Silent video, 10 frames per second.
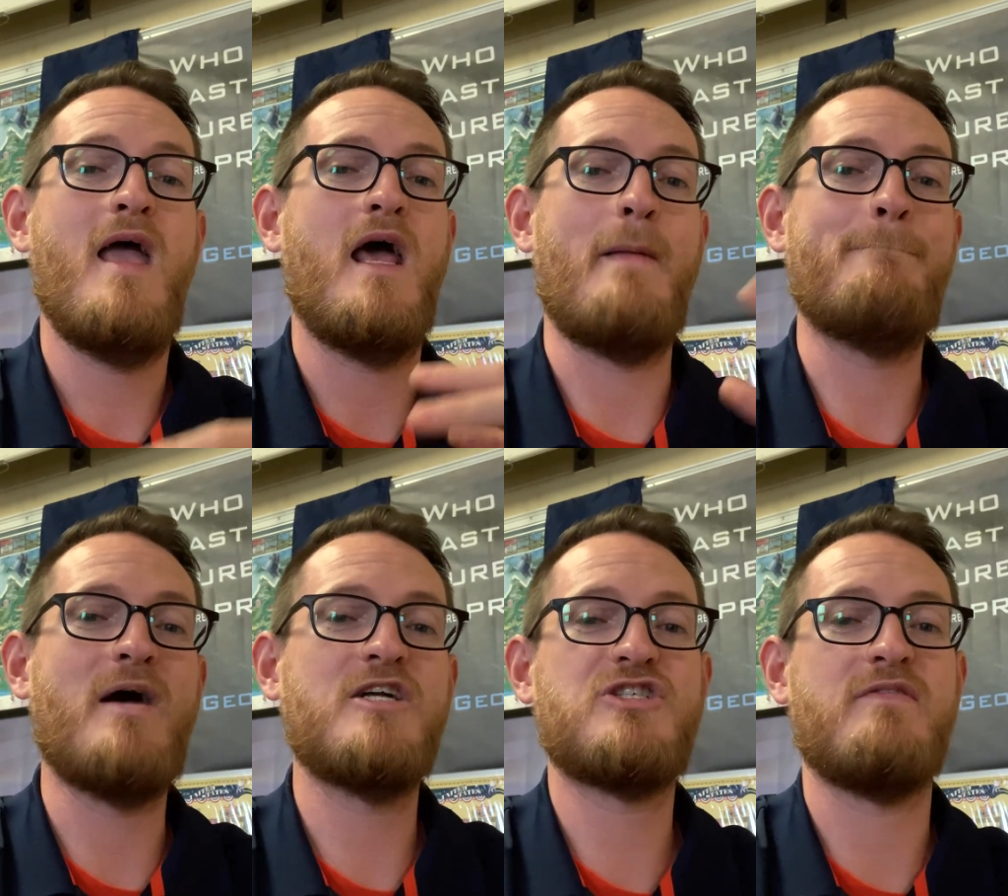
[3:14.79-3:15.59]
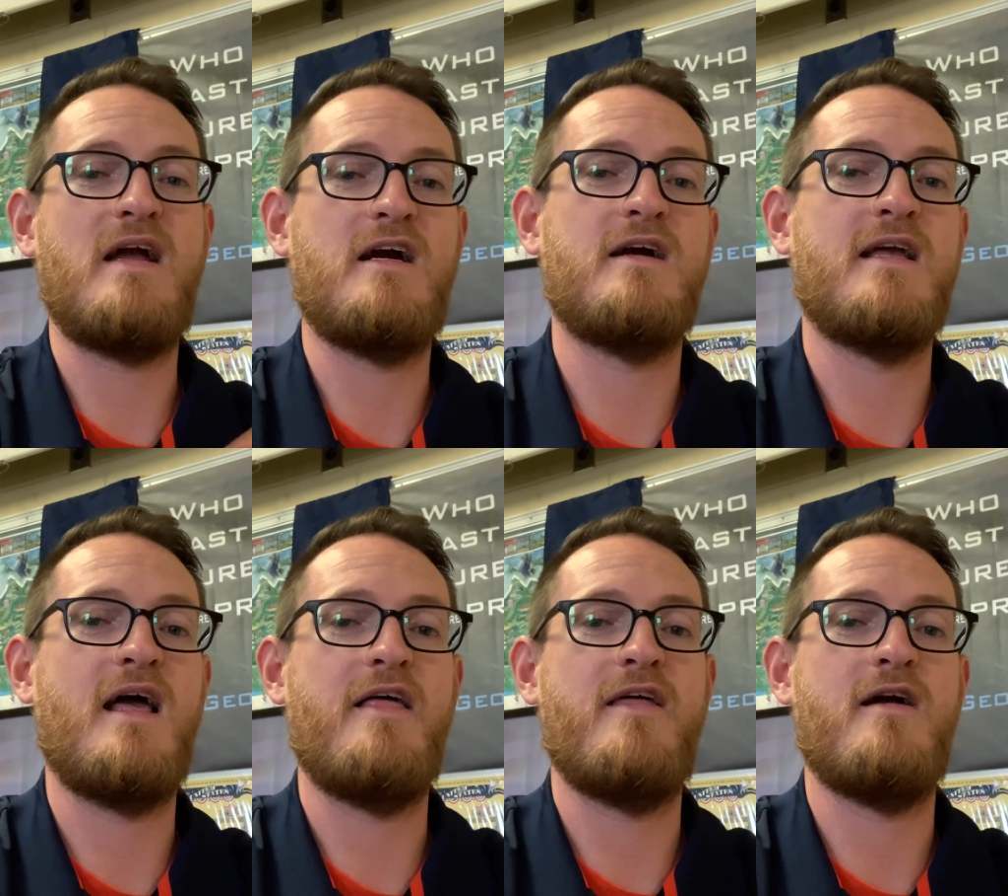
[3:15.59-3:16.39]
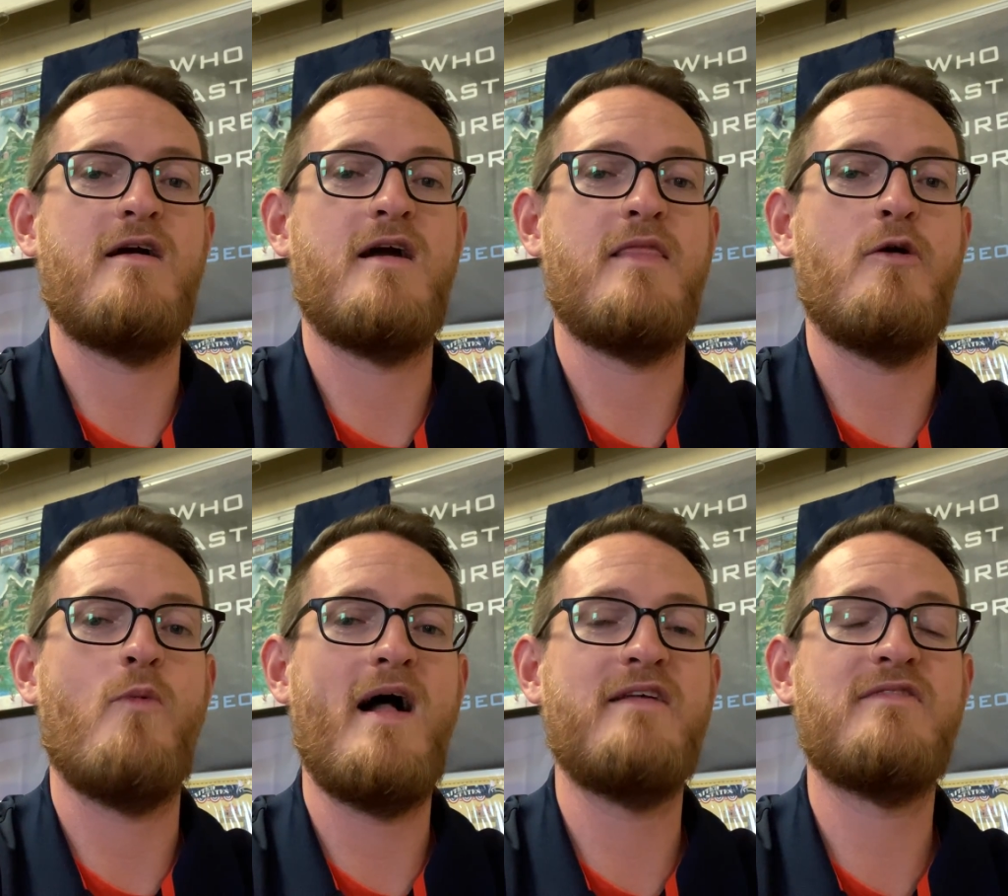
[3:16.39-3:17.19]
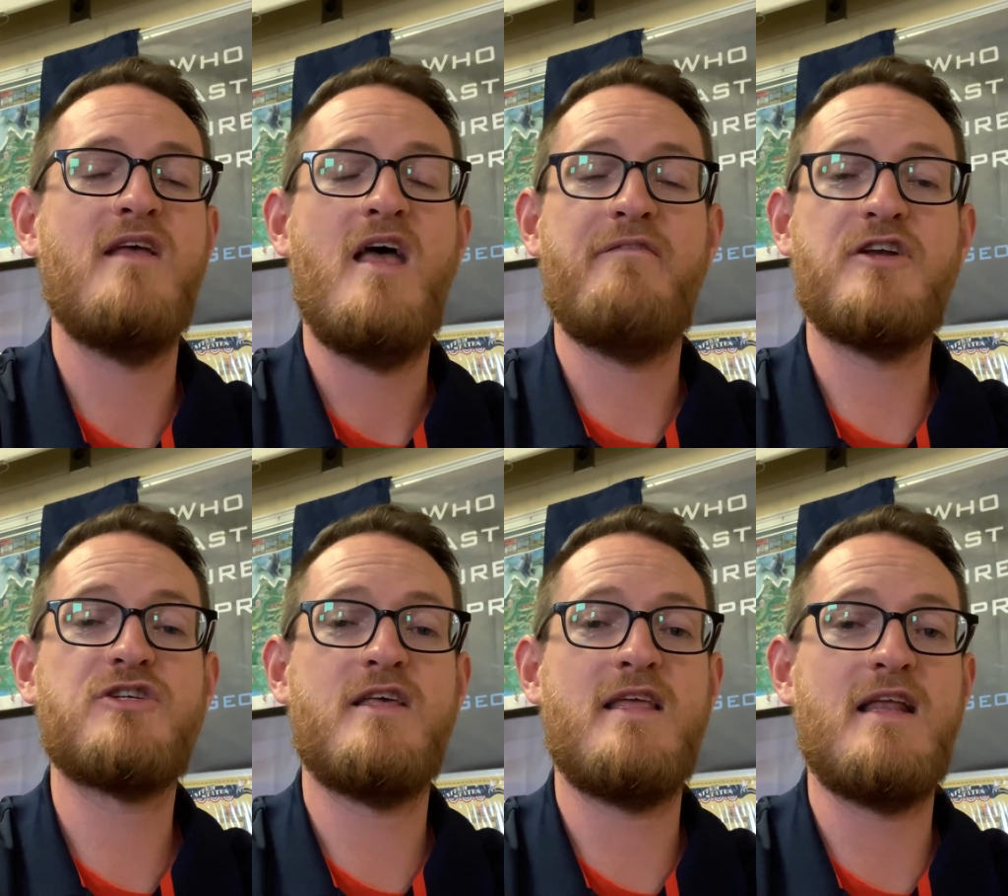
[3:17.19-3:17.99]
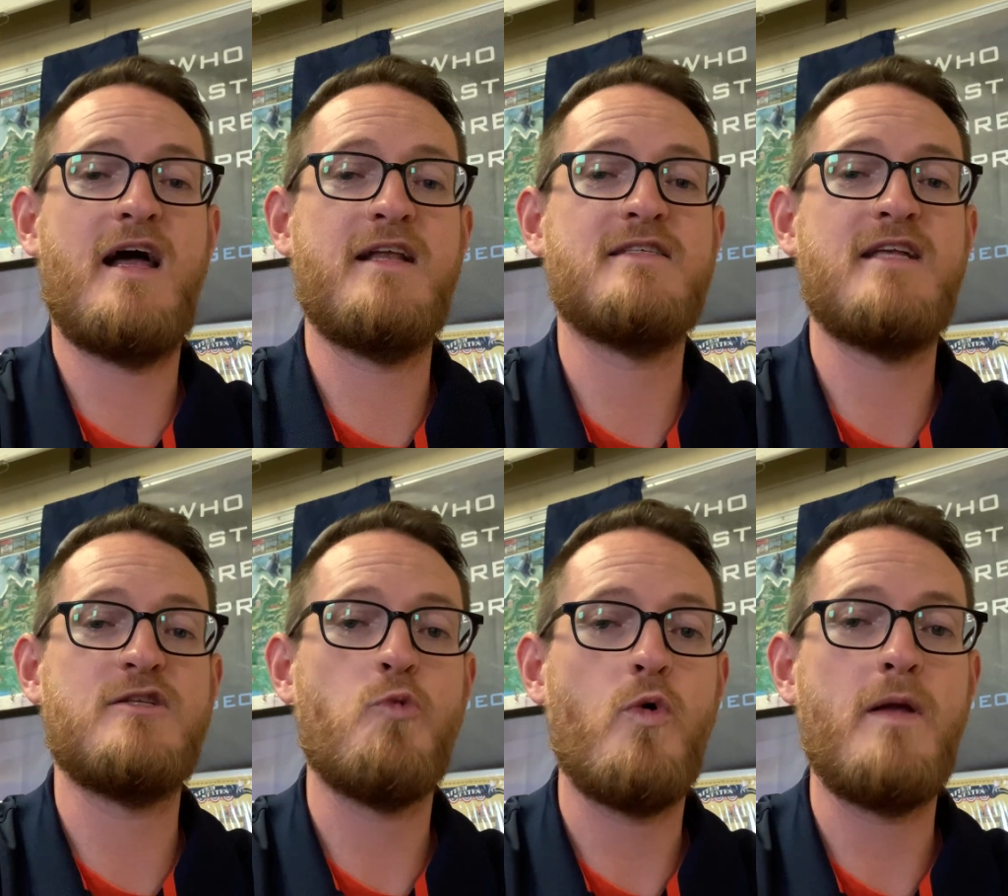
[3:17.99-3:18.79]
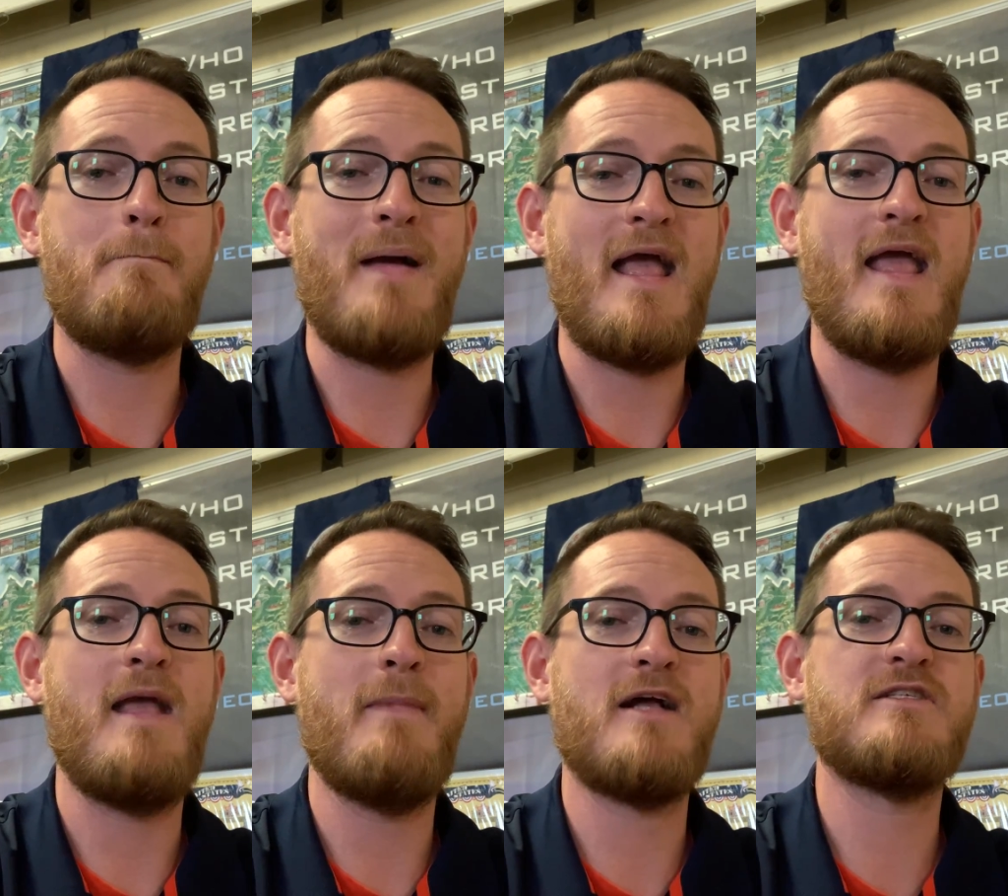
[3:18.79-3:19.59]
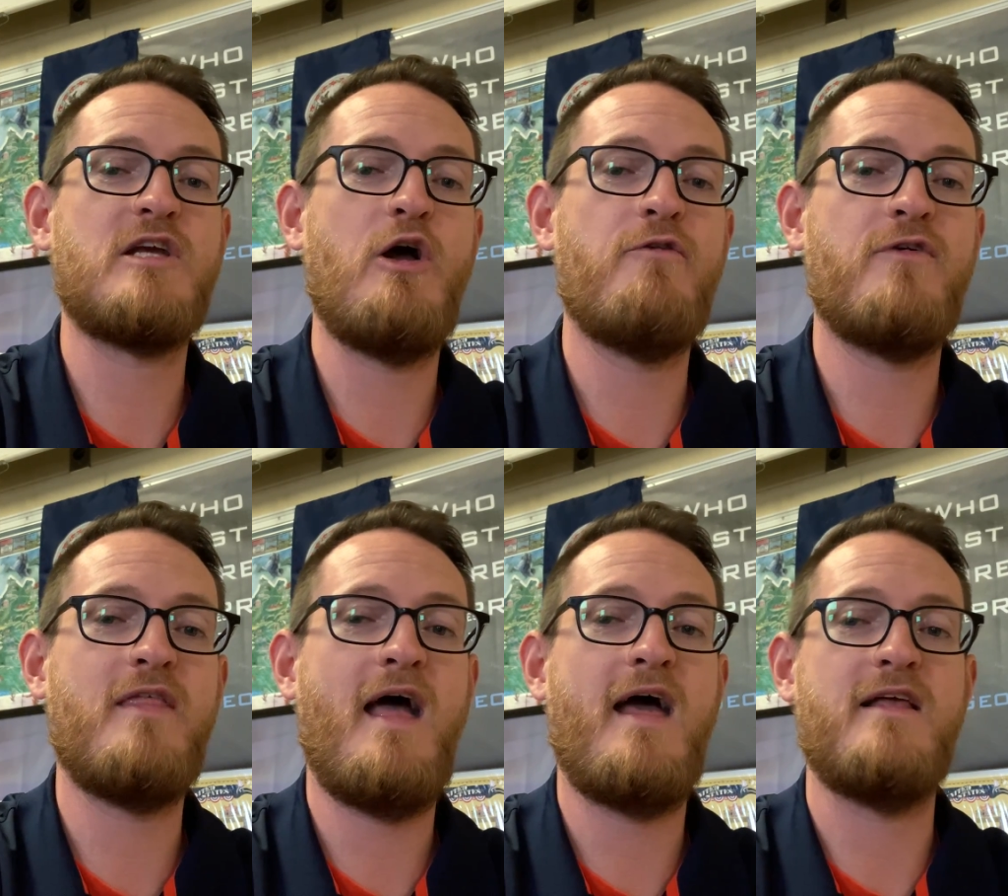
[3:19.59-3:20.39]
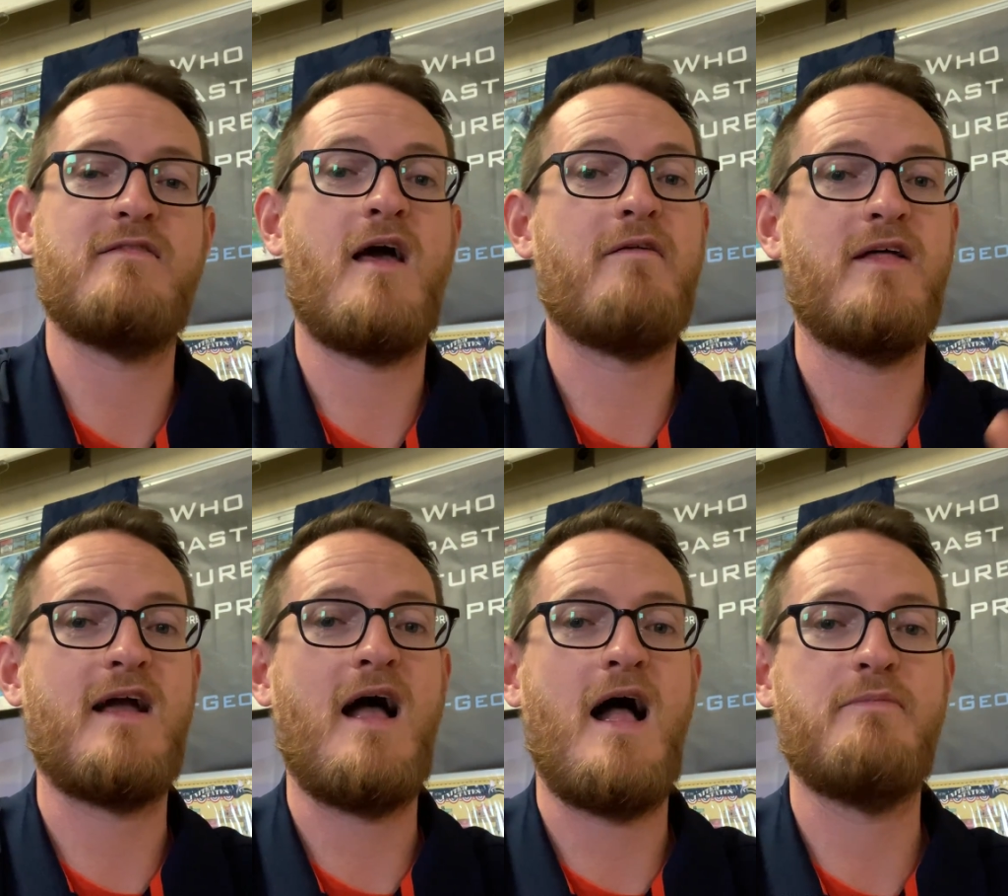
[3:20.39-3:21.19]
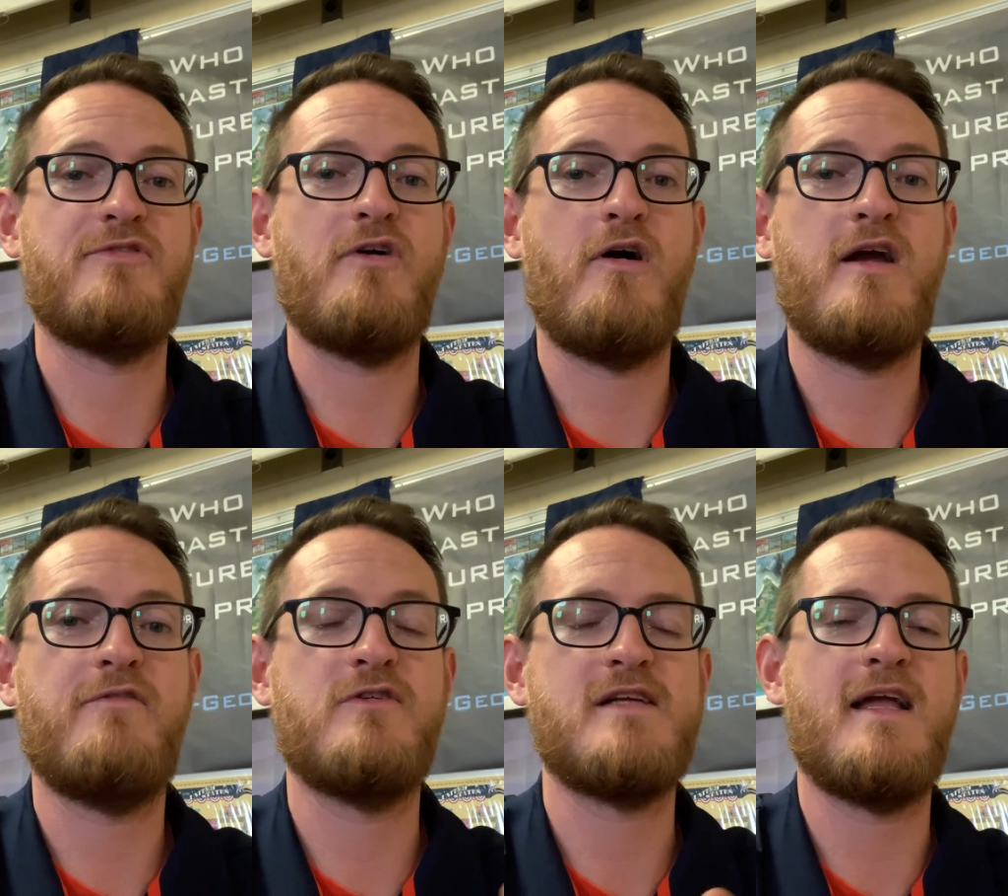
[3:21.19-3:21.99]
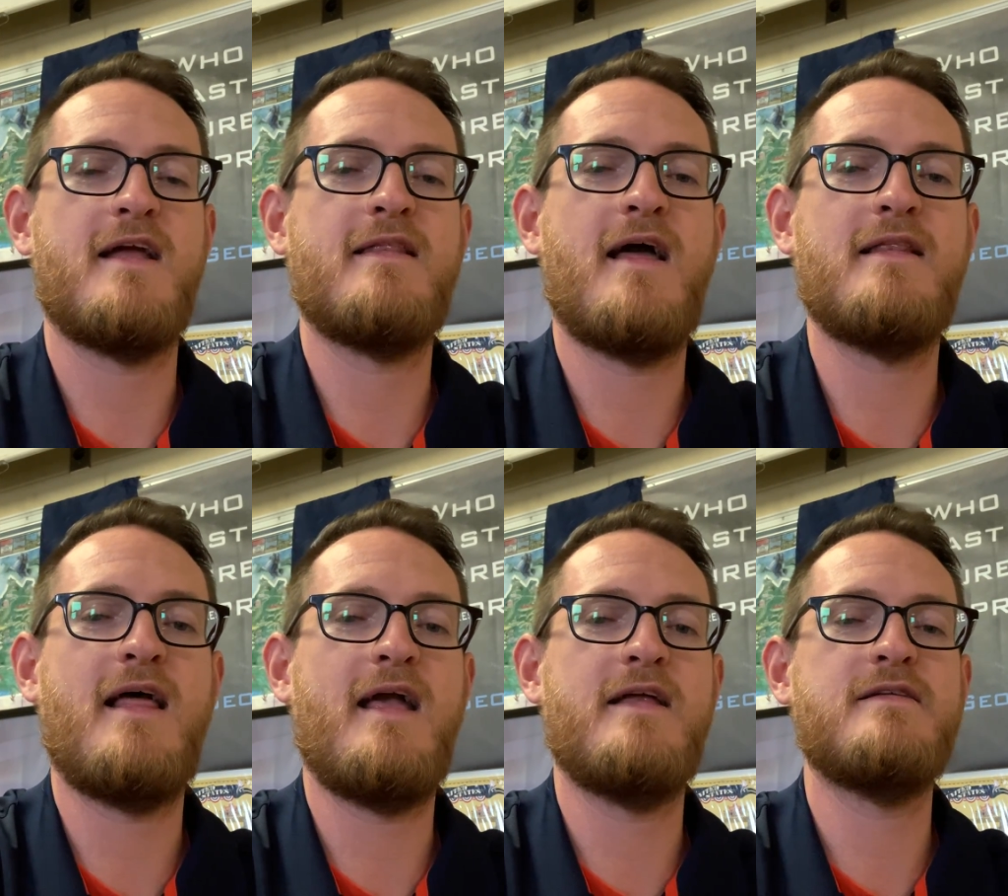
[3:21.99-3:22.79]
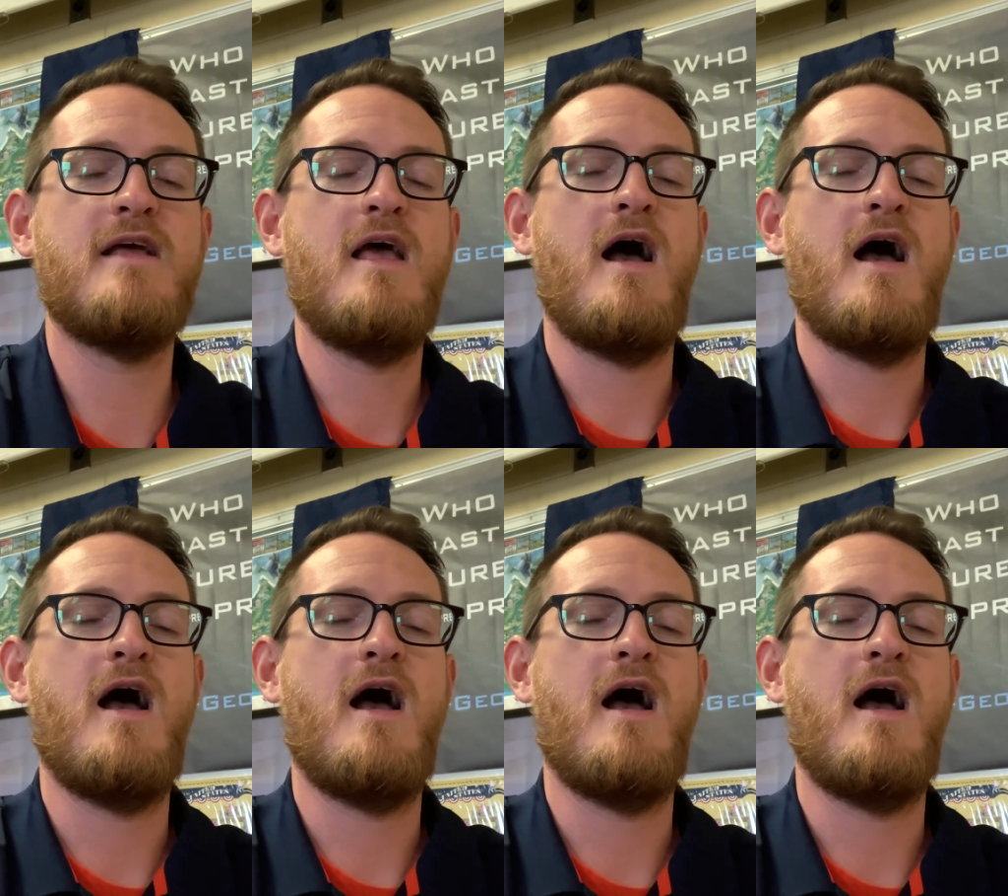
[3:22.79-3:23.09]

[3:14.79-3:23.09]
and a bunch of area there in the West. Eventually, the United States would pay Mexico for that as kind of like I'm sorry for taking that land.